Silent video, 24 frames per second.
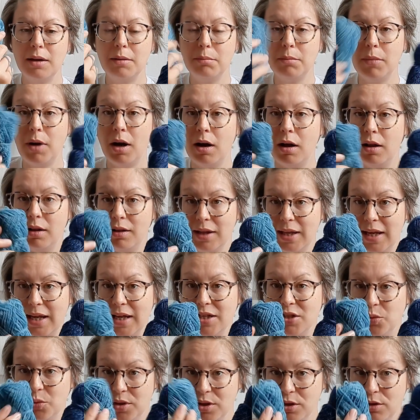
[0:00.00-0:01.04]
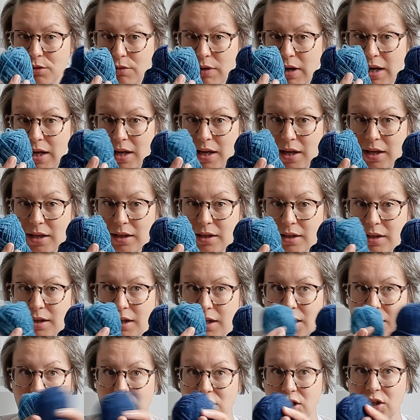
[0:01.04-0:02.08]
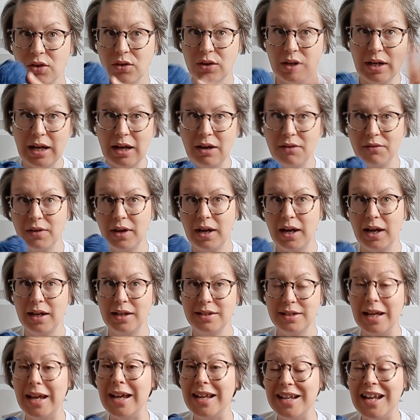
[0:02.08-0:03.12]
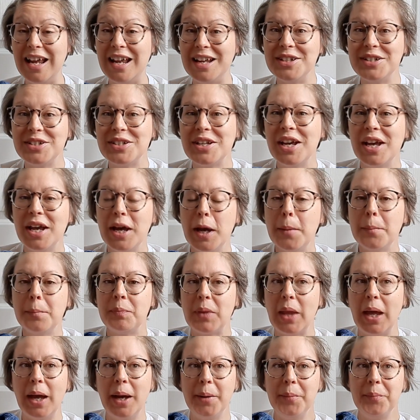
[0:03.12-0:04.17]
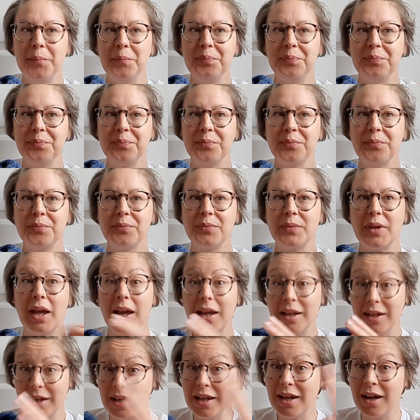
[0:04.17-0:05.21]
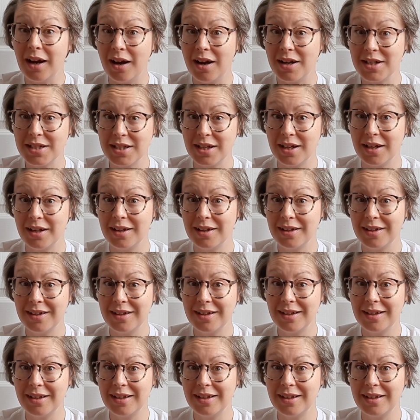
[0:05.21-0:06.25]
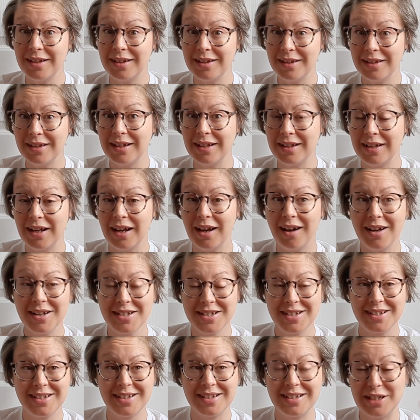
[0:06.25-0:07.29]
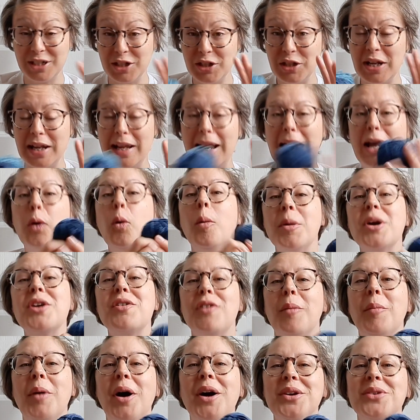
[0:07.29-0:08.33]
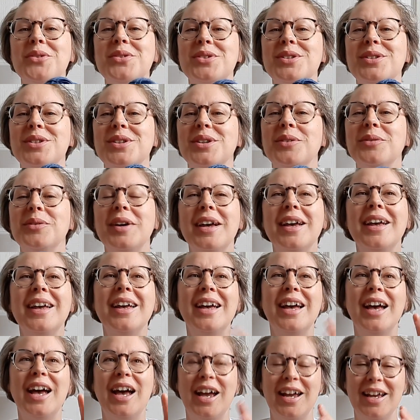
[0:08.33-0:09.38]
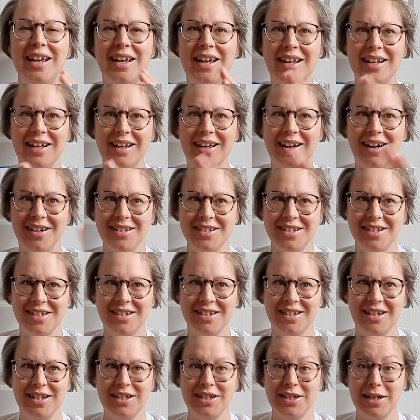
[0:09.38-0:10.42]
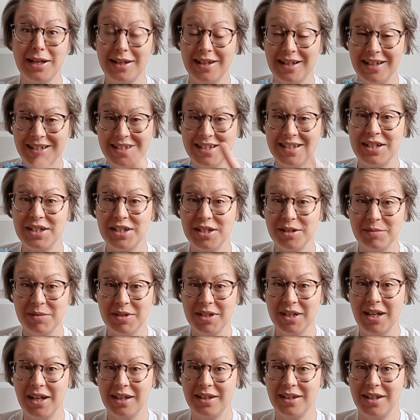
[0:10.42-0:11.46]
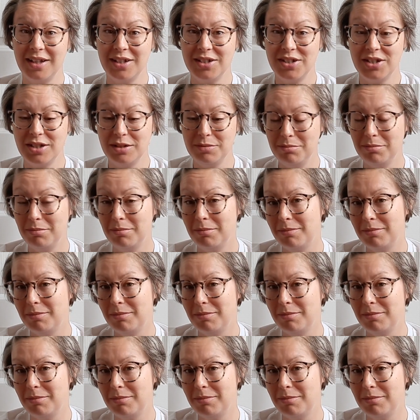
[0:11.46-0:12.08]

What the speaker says: maul these with a grey, she could have in a garter a garter, like what my grandma used to do, in a garter stitch and then stitch them together. She's